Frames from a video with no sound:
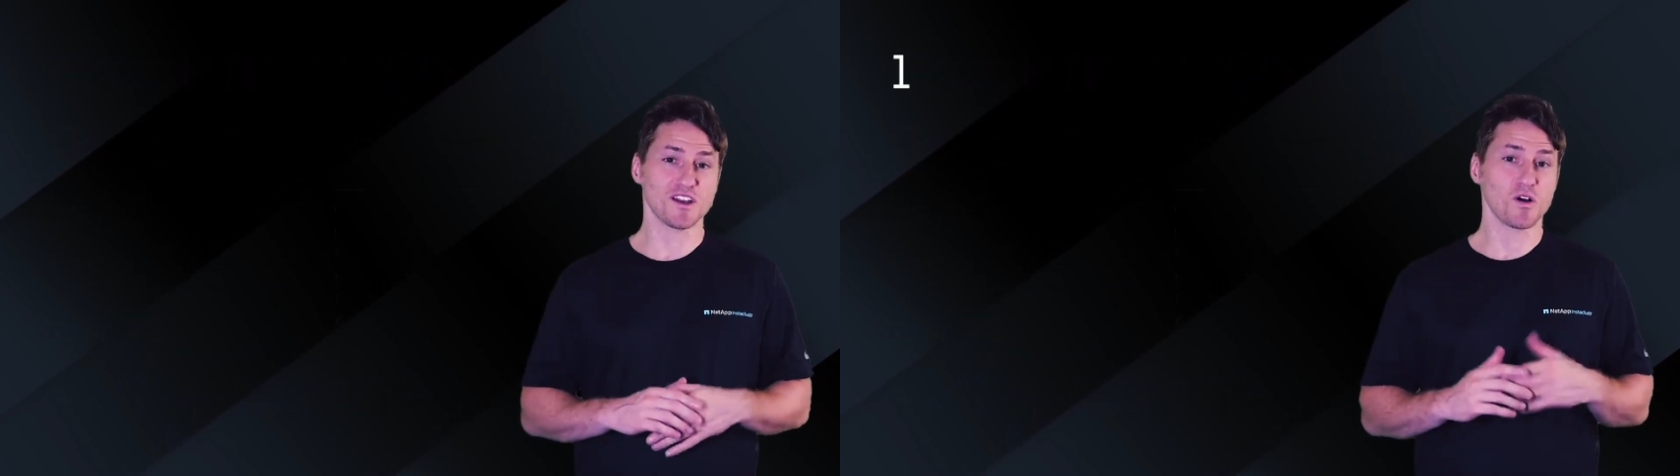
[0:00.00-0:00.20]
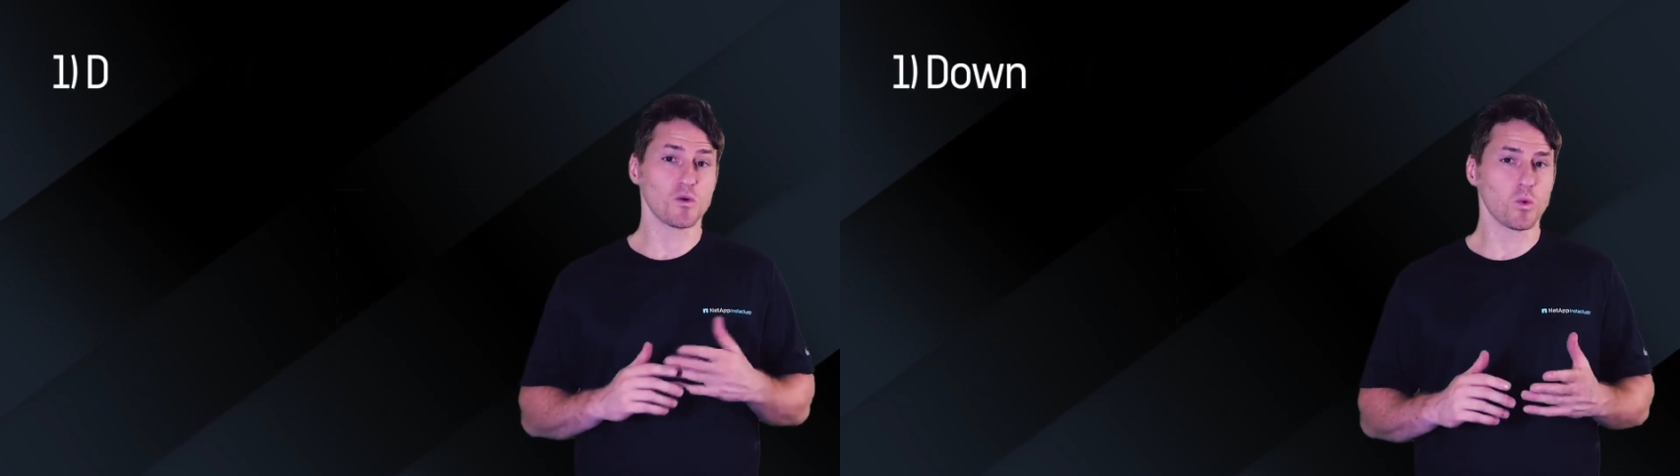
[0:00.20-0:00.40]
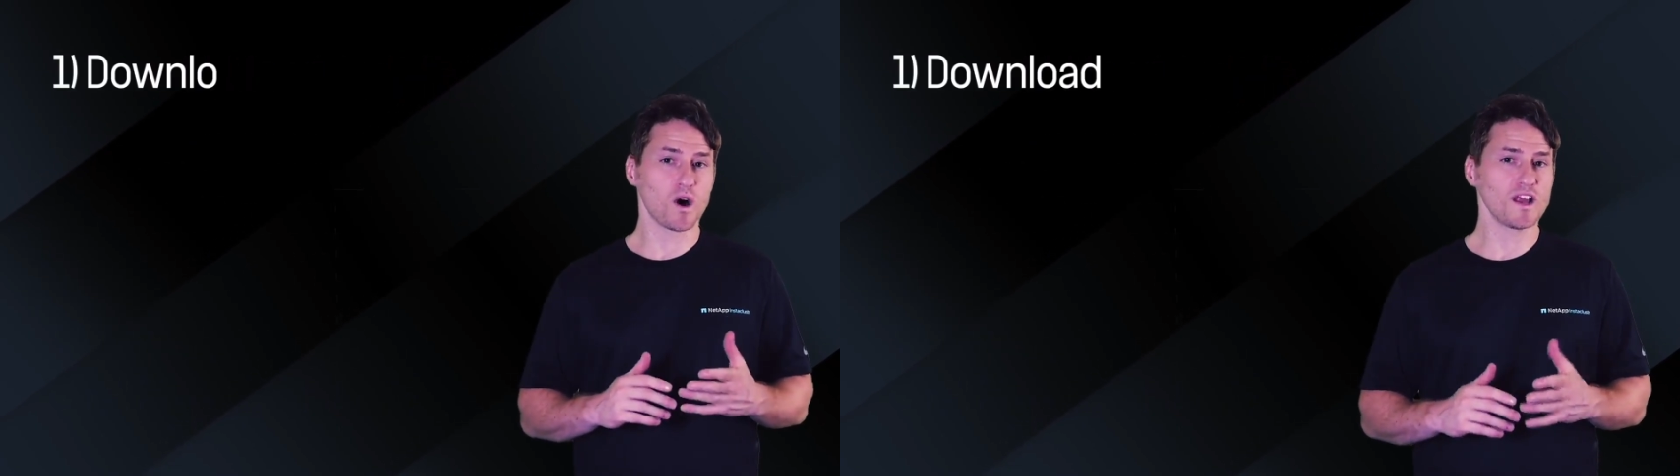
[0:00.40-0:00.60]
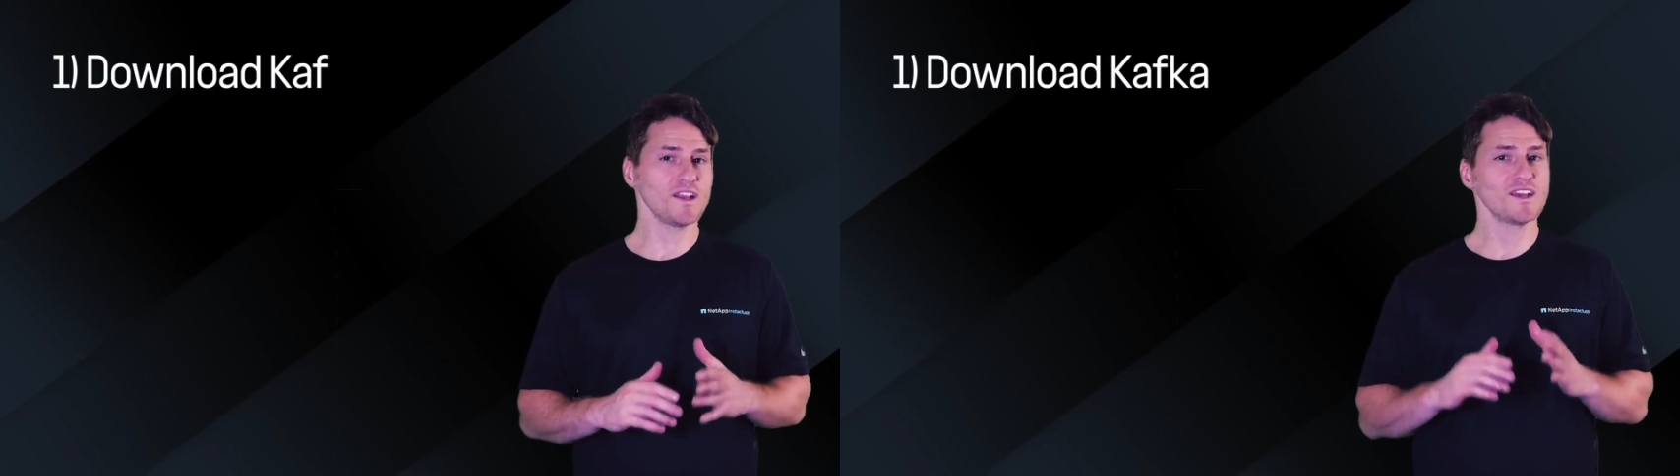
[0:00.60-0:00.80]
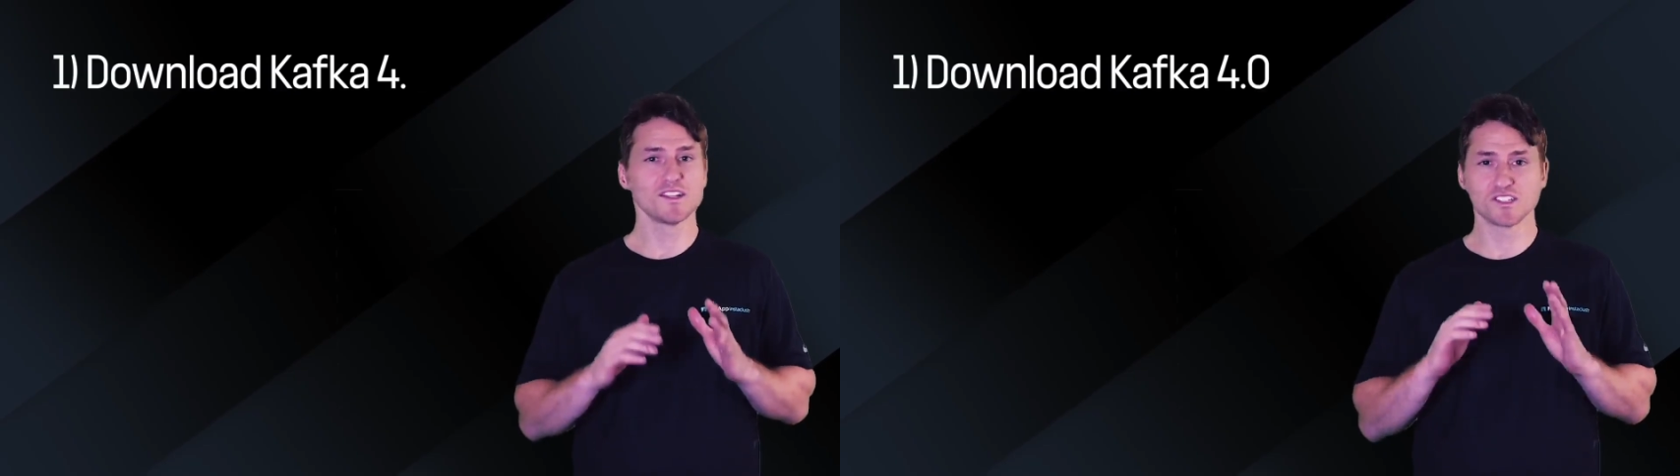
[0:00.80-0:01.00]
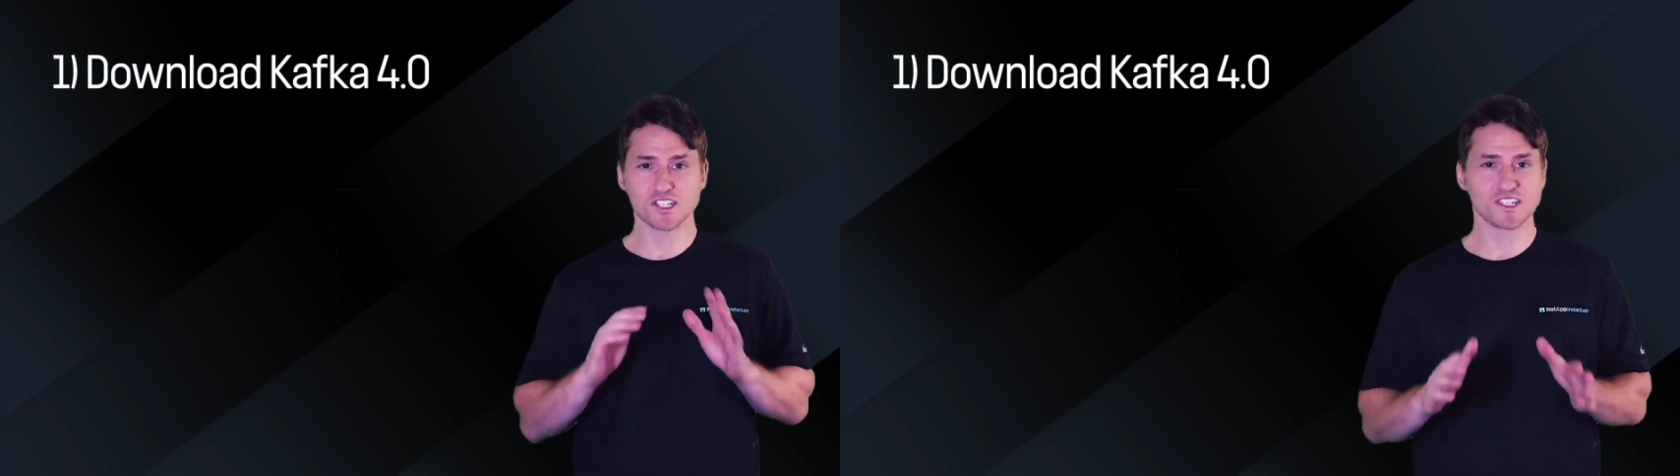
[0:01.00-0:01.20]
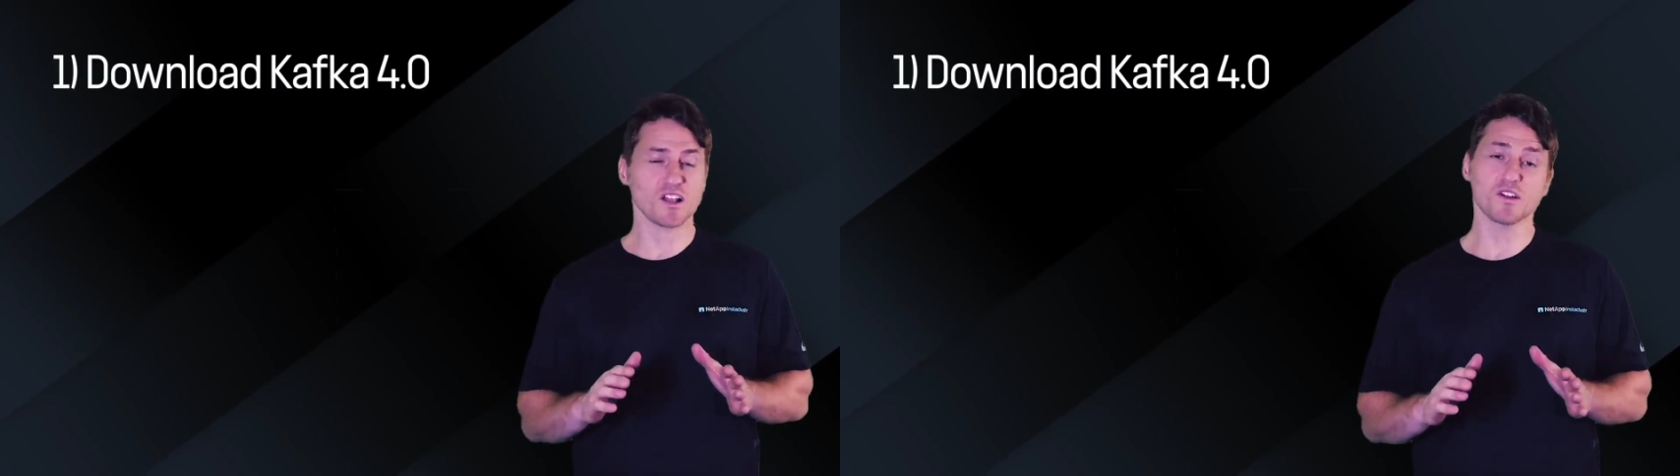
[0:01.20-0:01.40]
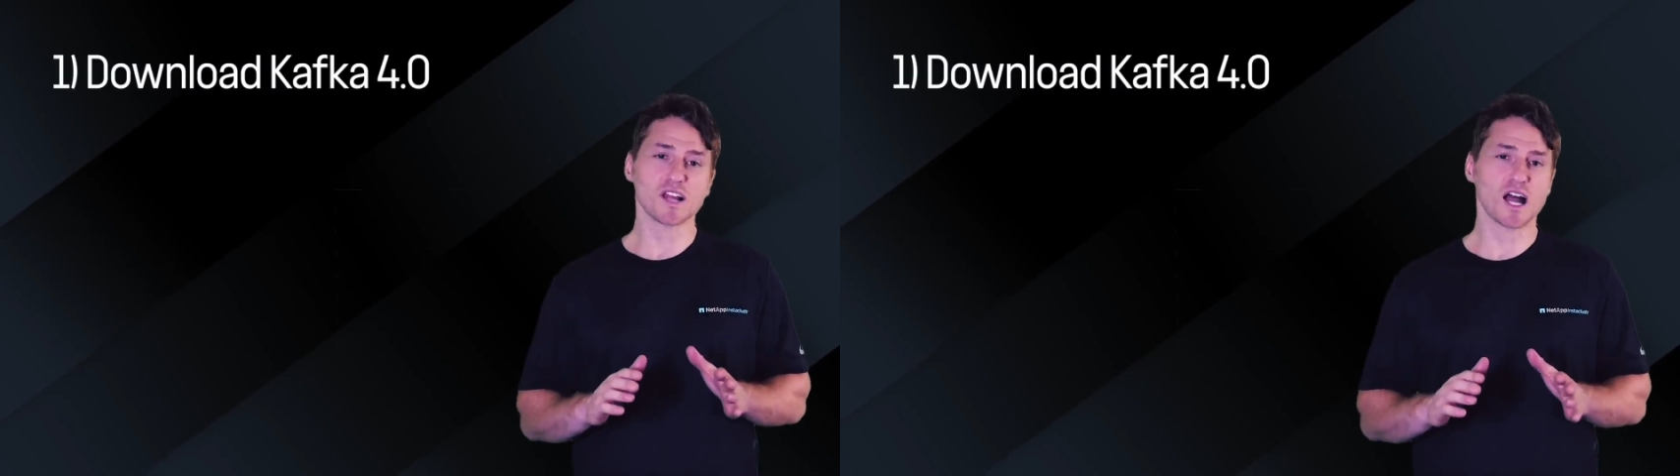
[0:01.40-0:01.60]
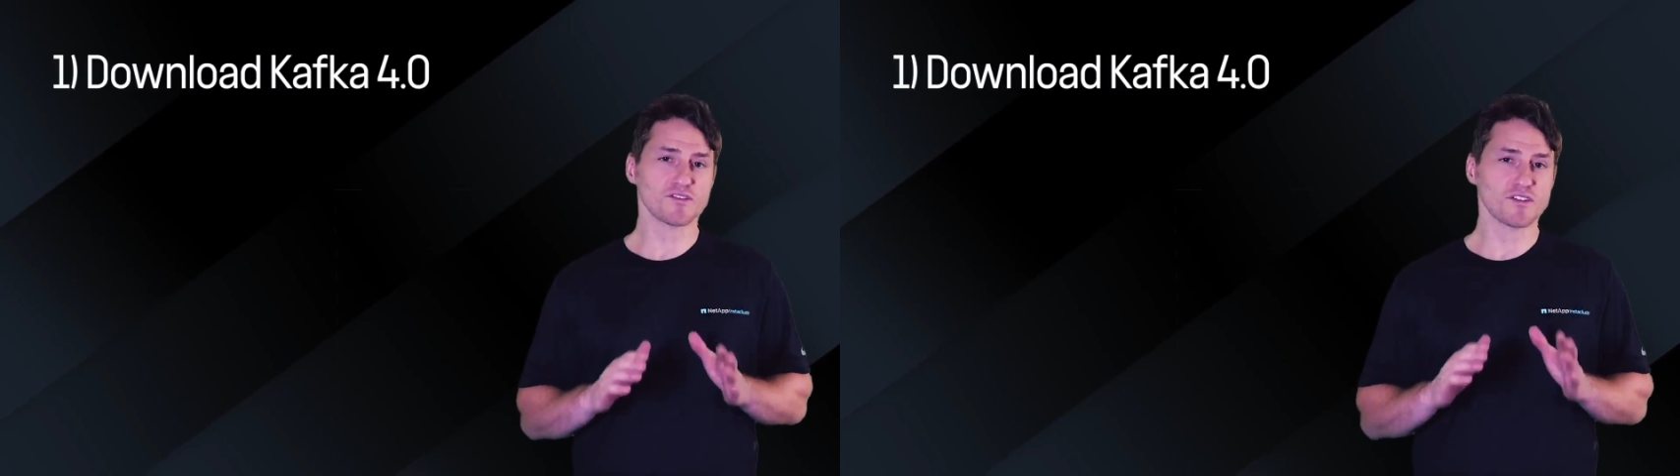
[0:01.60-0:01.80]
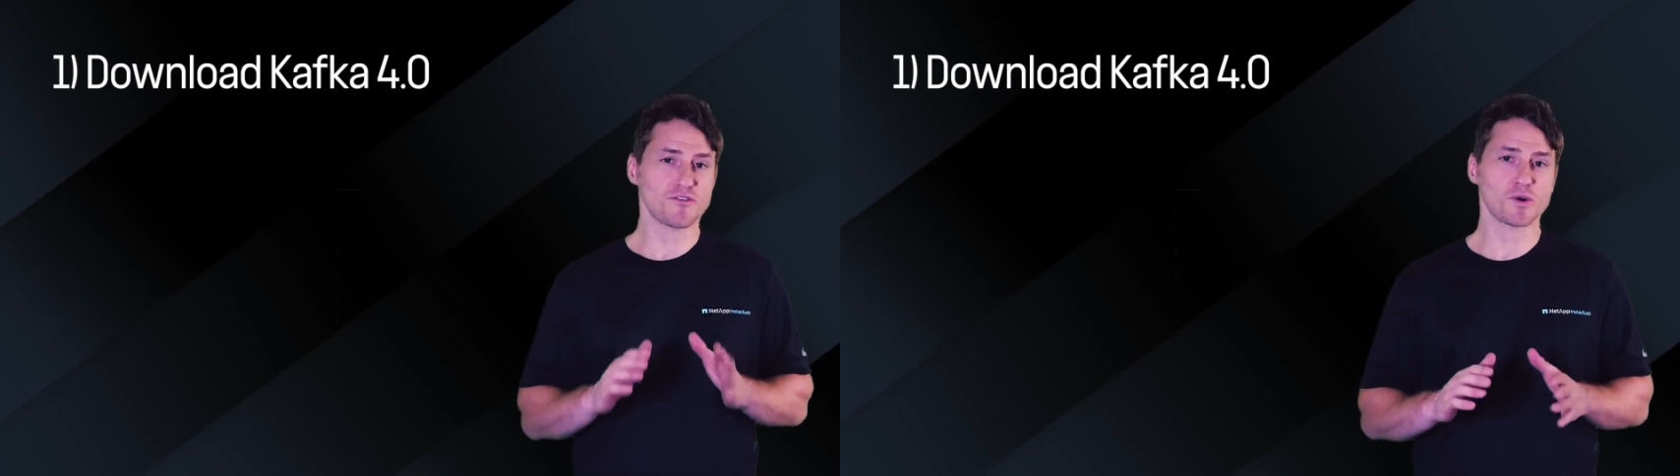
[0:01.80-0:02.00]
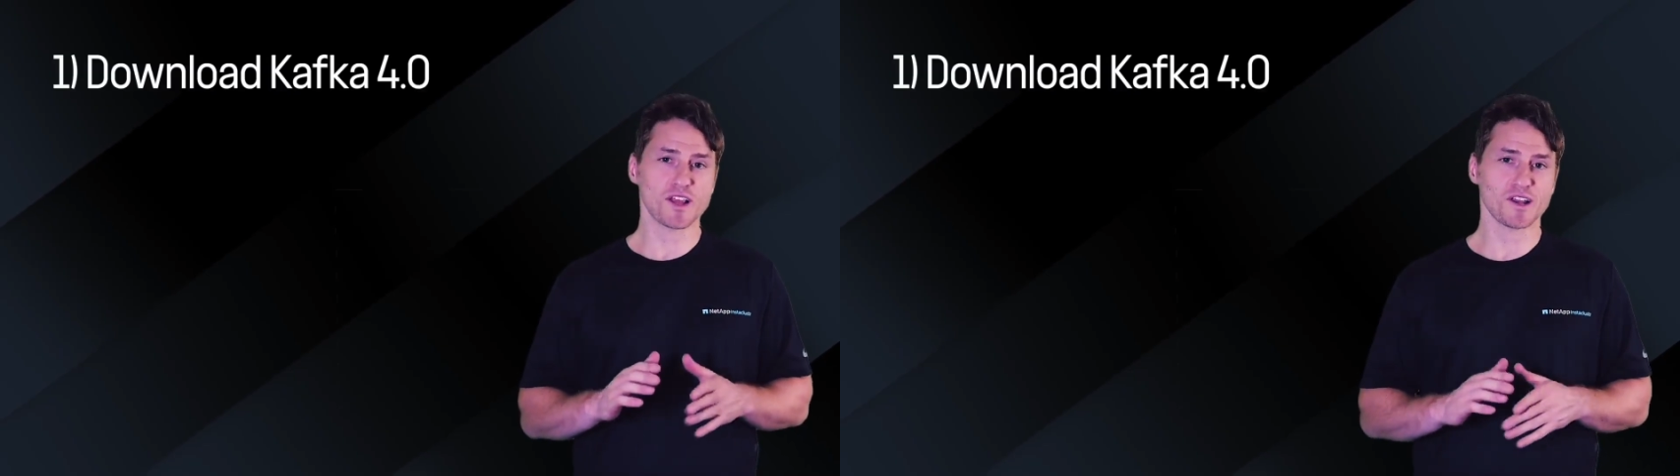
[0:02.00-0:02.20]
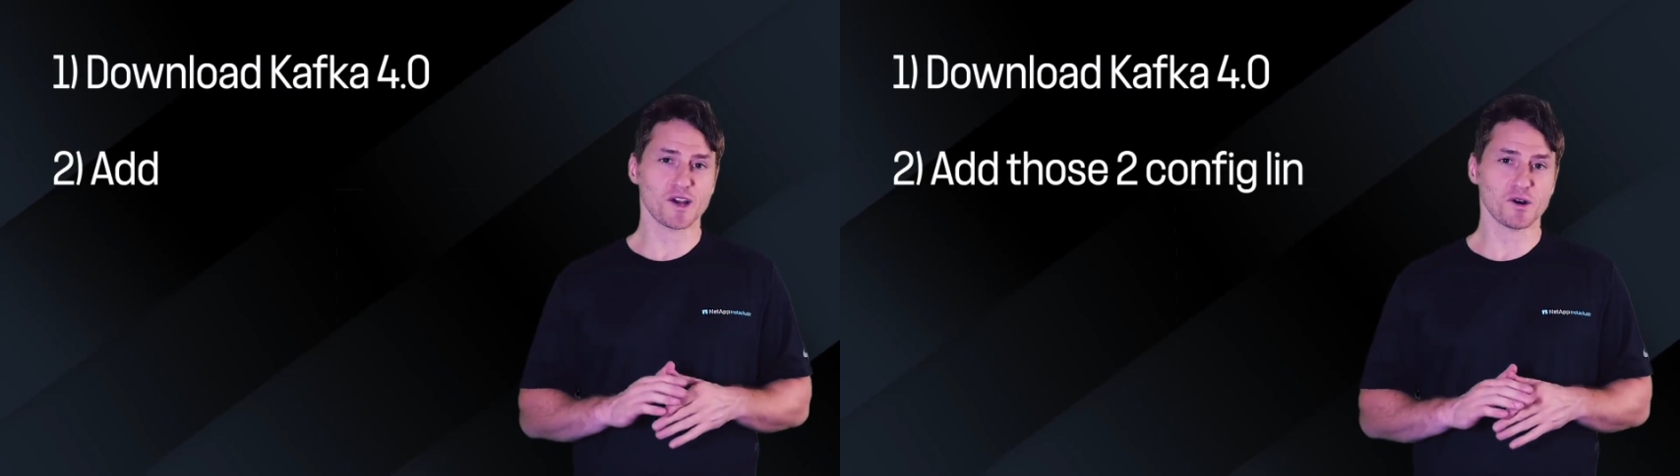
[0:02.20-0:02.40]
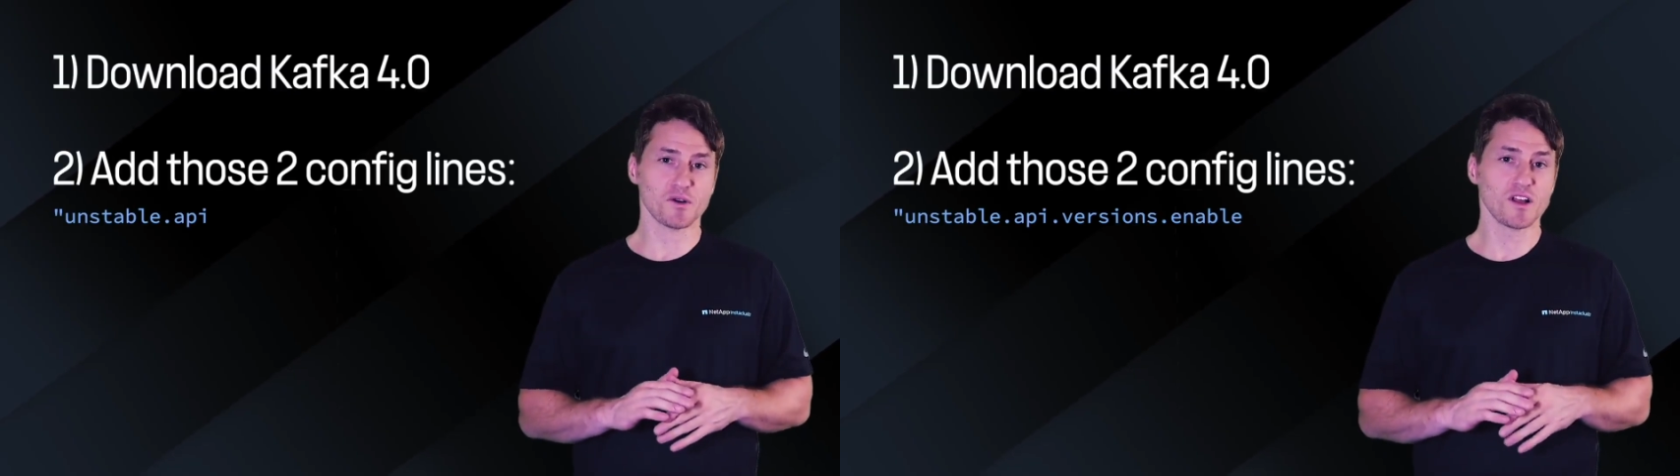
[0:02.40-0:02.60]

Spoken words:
1, just download Kafka 4.0.